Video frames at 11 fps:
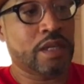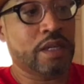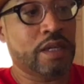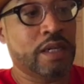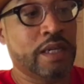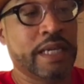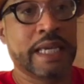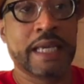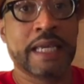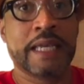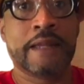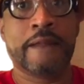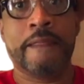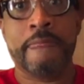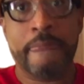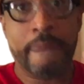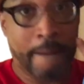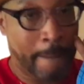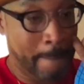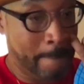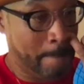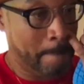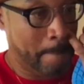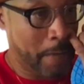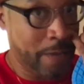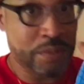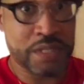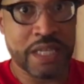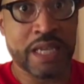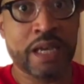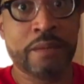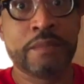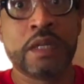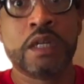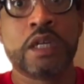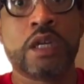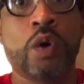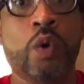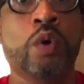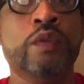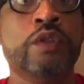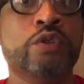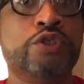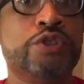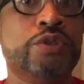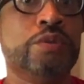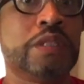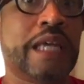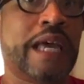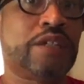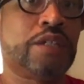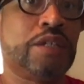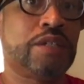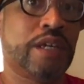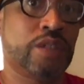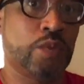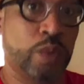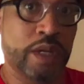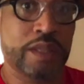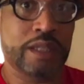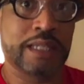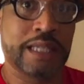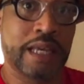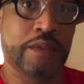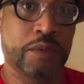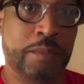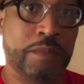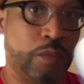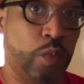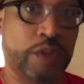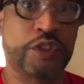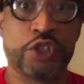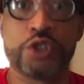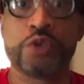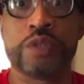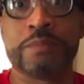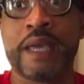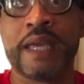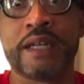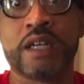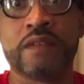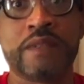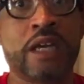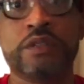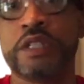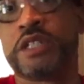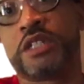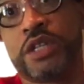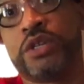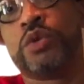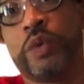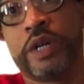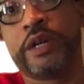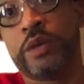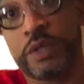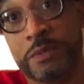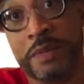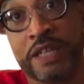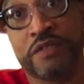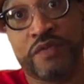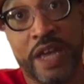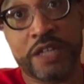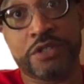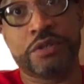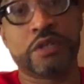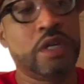a MCM, on those shoes it actually says what the shoe is made of. Not only does it tell you where it was manufactured,